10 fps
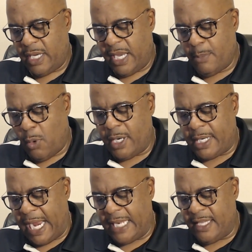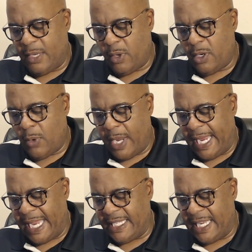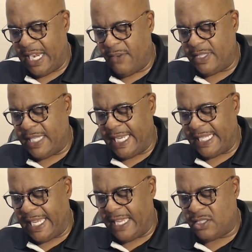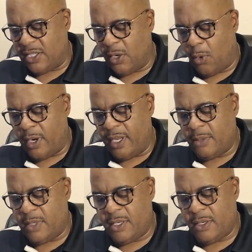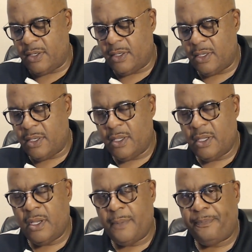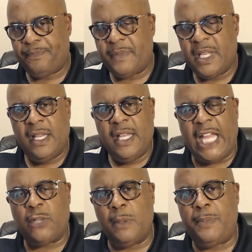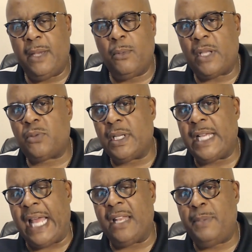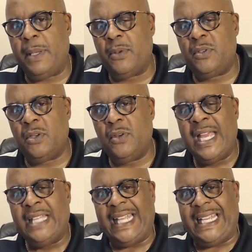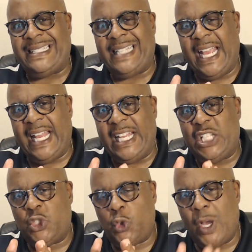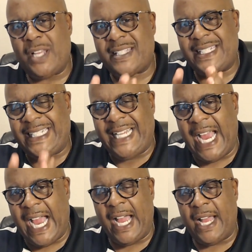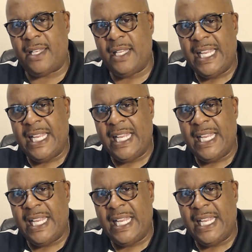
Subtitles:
And Mordecai then went away and did everything that Esther had ordered him to do. That's what godly people do. They stay and they trust God.